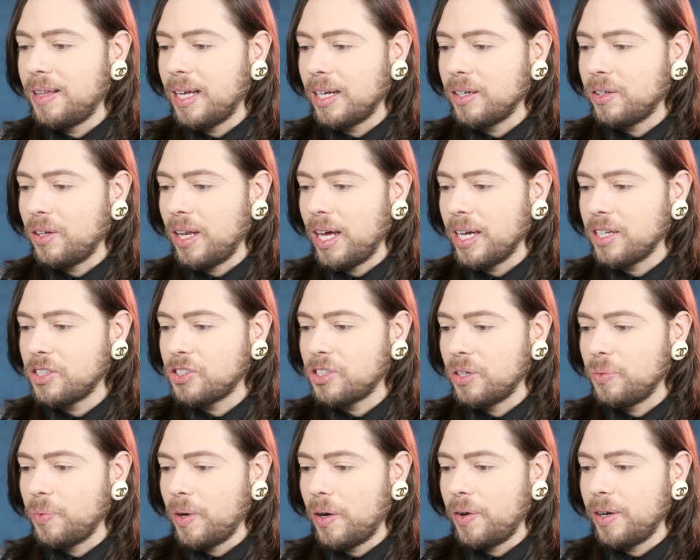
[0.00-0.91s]
that
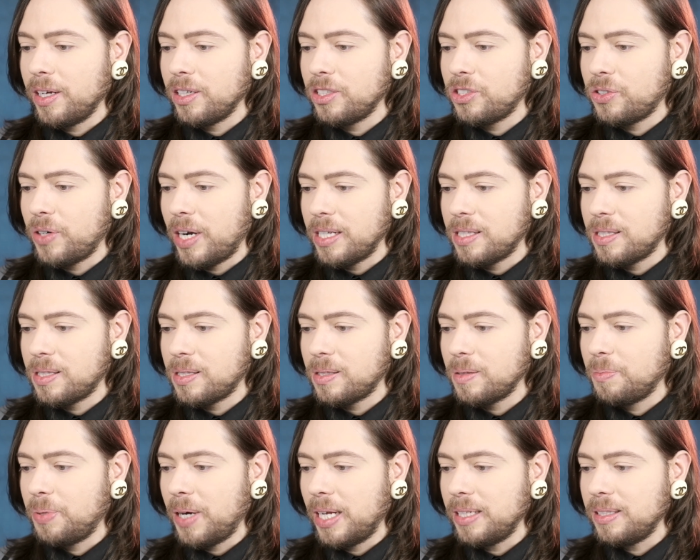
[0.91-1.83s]
collection wearing a
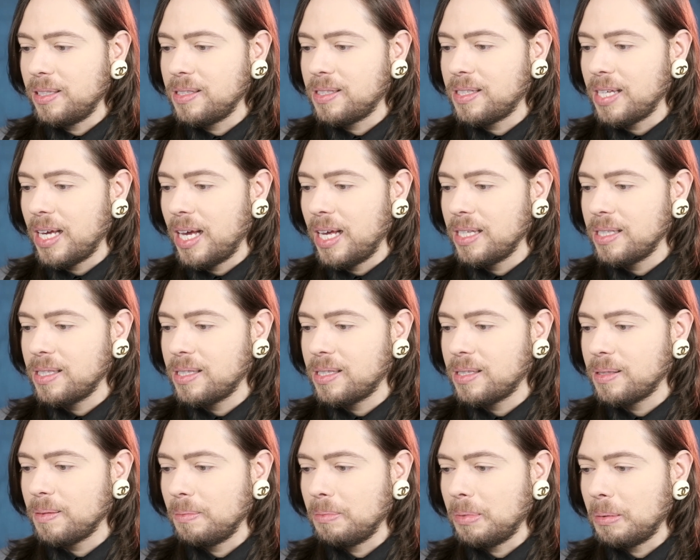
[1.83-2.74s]
dress. Brandon
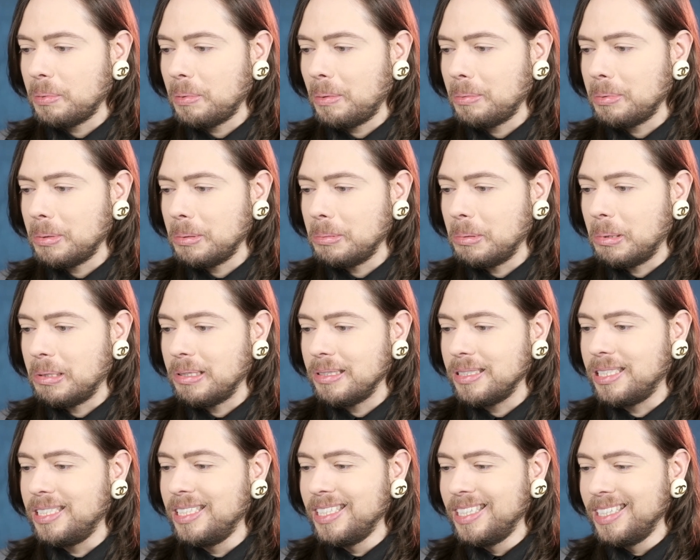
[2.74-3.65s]
says,
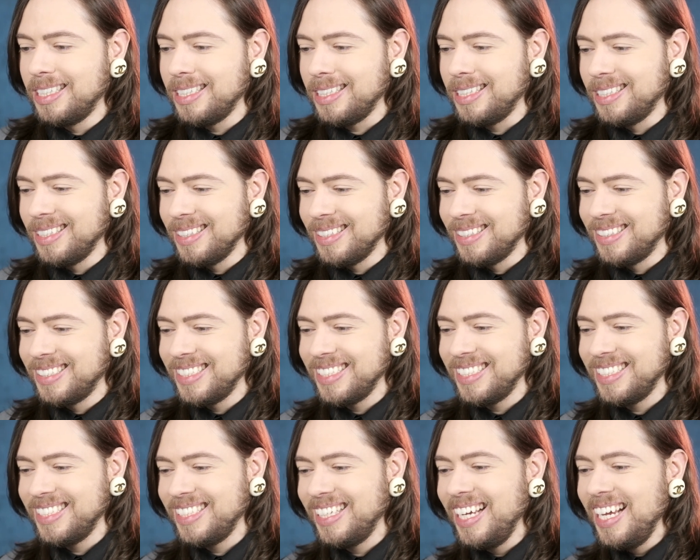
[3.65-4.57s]
MK
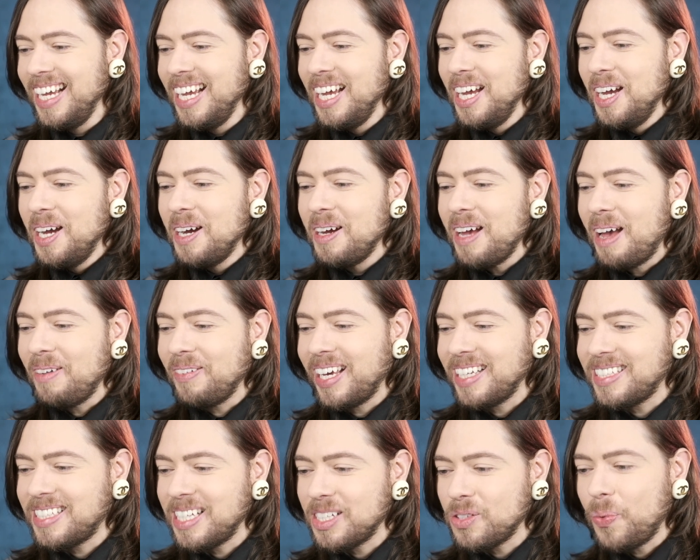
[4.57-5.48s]

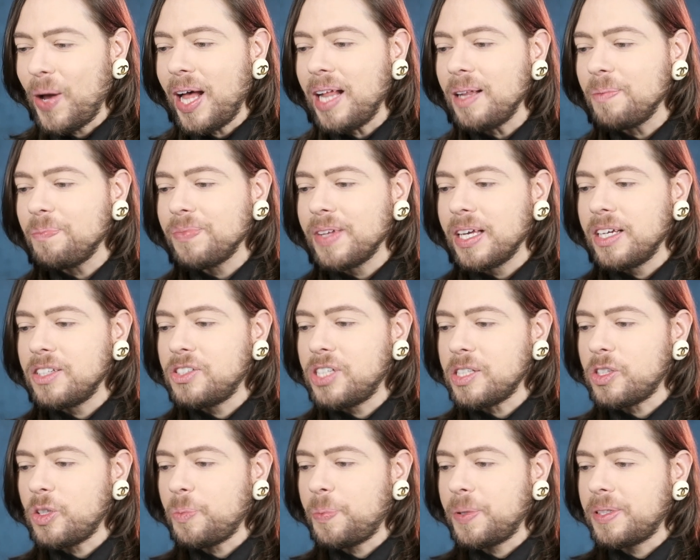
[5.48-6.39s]
says, well,
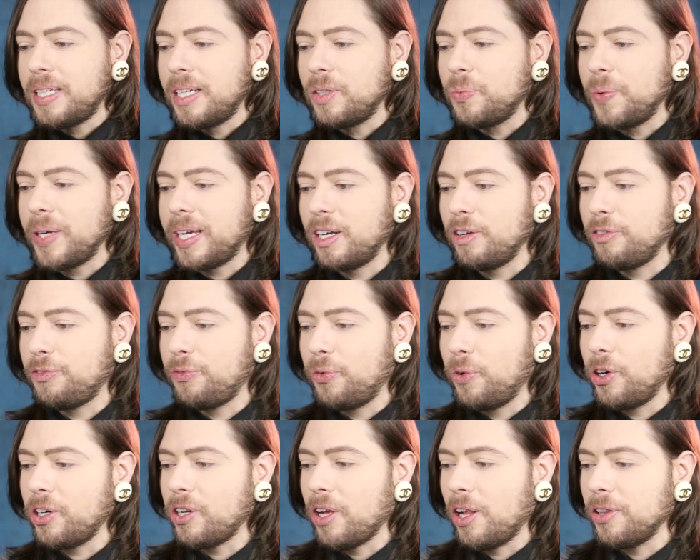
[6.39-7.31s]
just to pretend we can
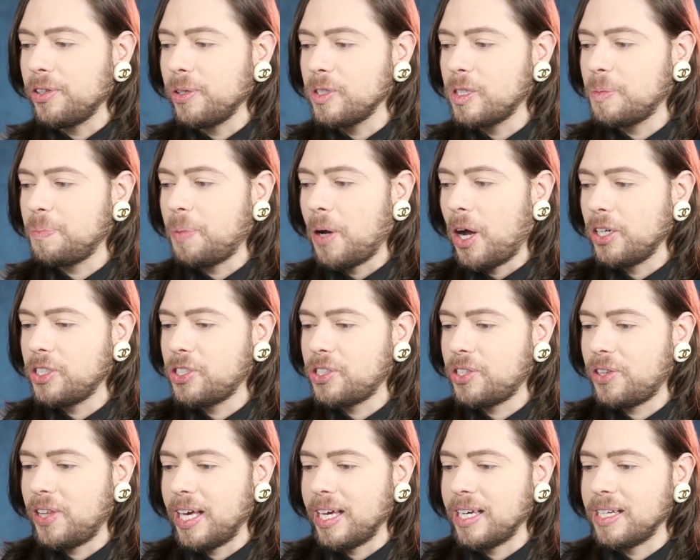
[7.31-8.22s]
afford all those
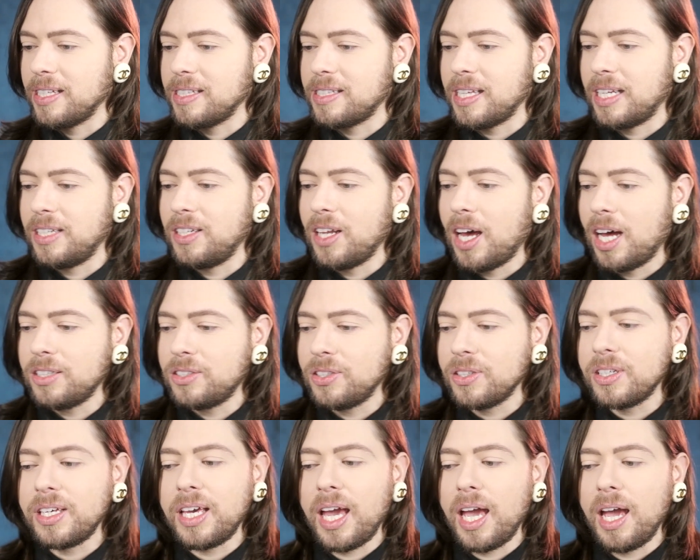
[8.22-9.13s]
posh things and not
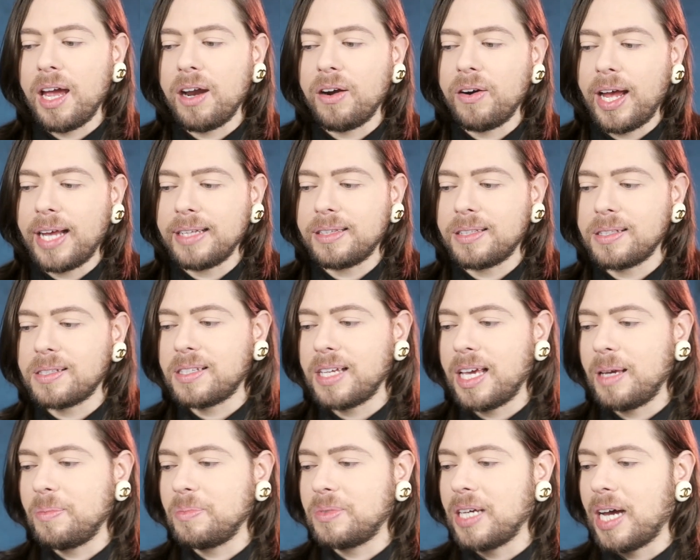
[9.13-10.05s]
to care at the
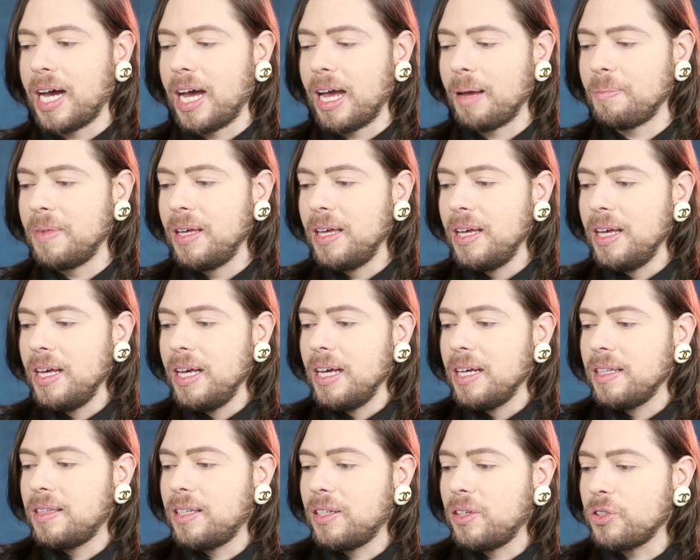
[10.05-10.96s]
same time.
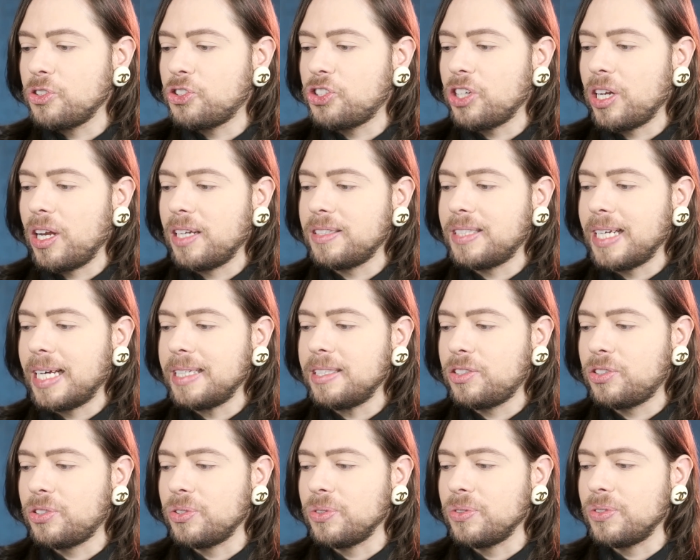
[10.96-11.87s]
The nonchalant
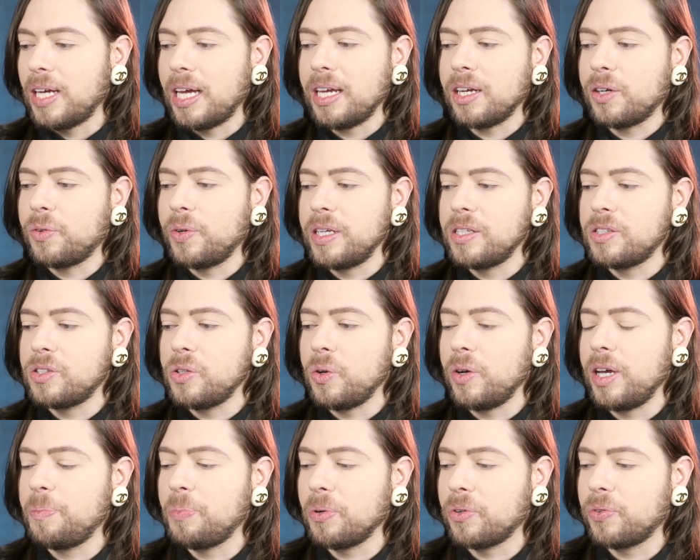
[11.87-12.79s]
attitude, I agree,
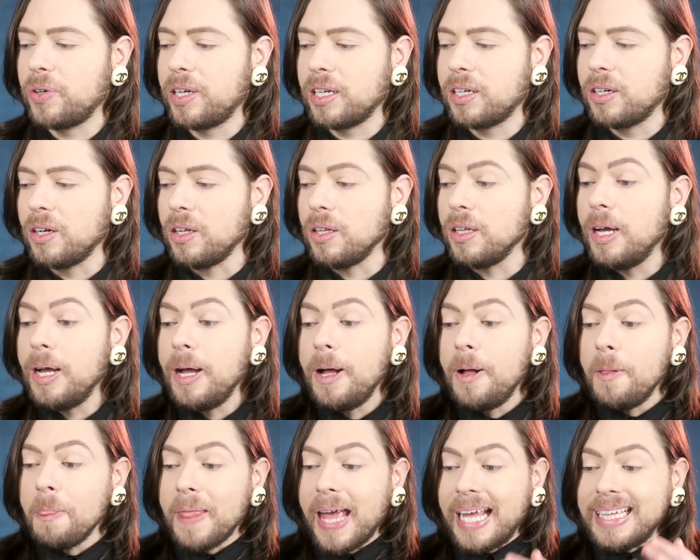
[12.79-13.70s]
so hypocritical.
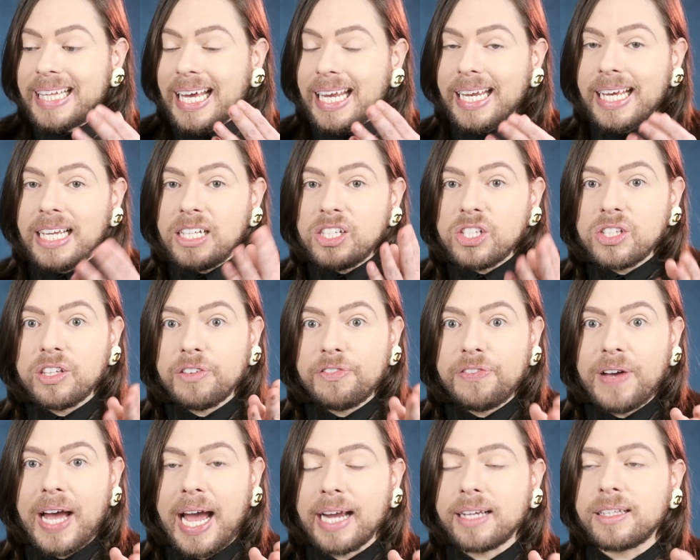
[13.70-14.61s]
And that is the
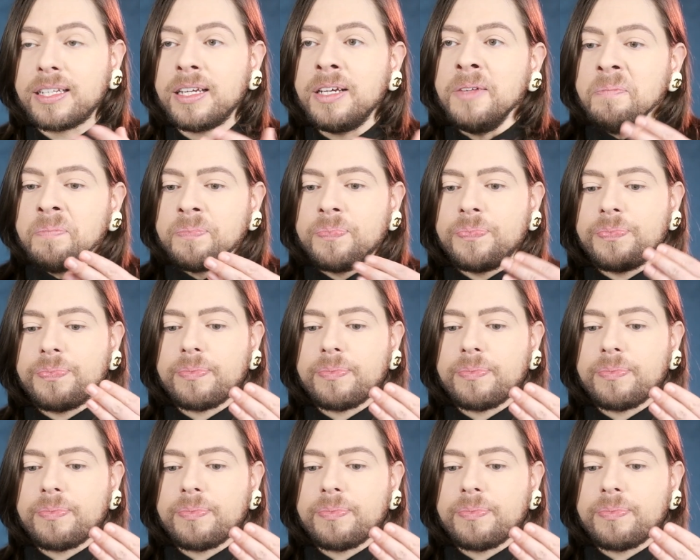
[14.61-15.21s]
fact.